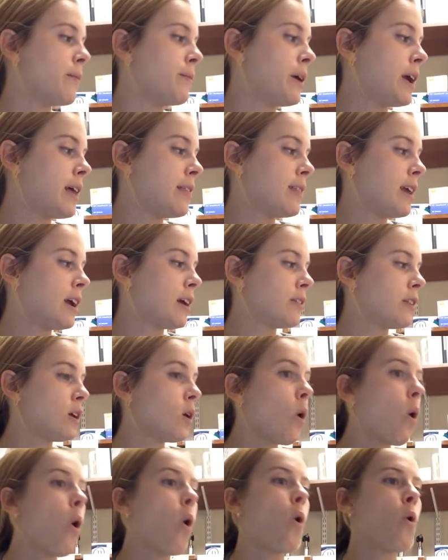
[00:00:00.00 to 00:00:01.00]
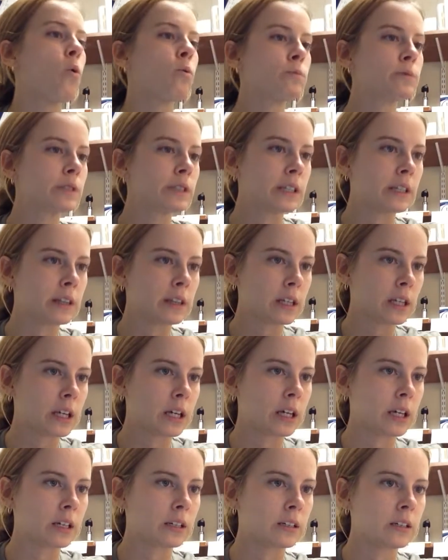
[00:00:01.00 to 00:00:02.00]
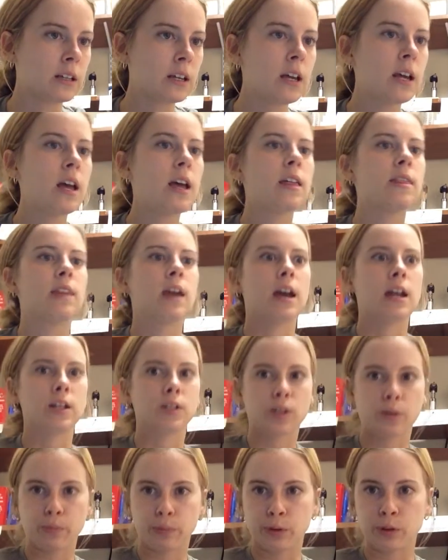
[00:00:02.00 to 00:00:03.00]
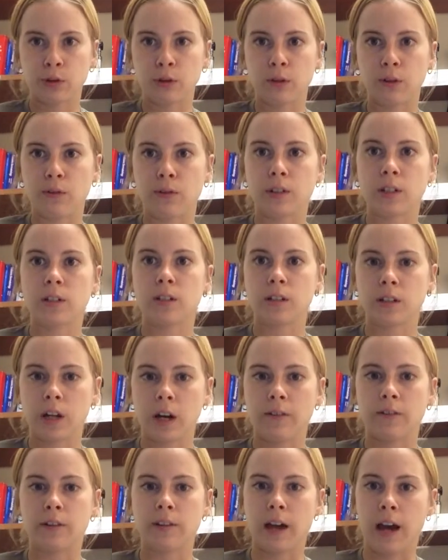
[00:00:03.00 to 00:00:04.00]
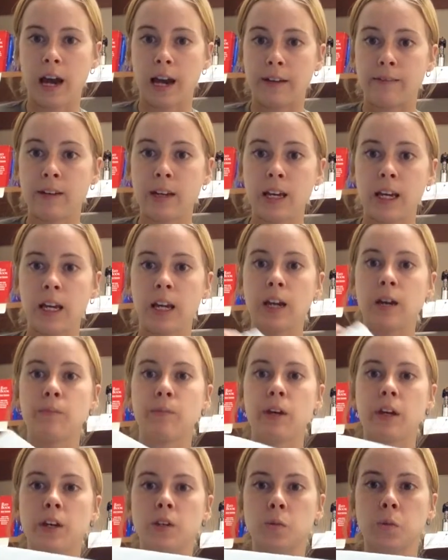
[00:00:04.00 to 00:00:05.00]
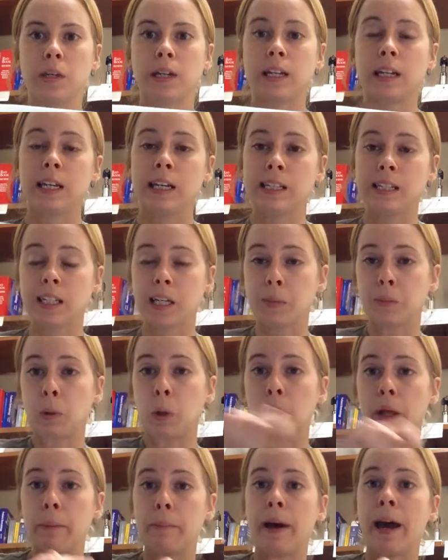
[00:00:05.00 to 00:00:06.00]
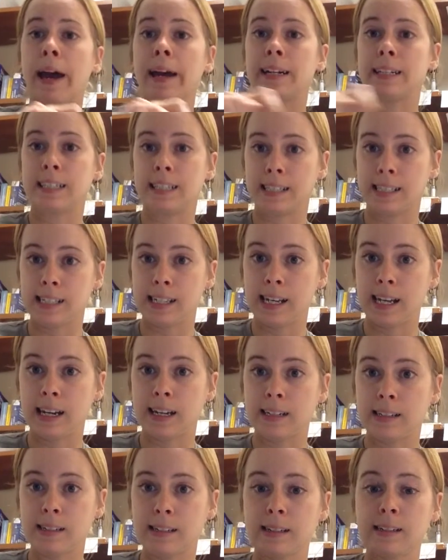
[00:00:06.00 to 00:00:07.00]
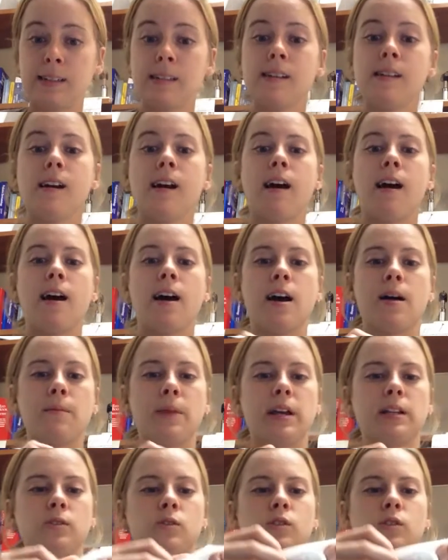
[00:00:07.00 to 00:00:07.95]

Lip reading: and they're the only thing that is approved to cover the IV because we can easily pull it back to see it. And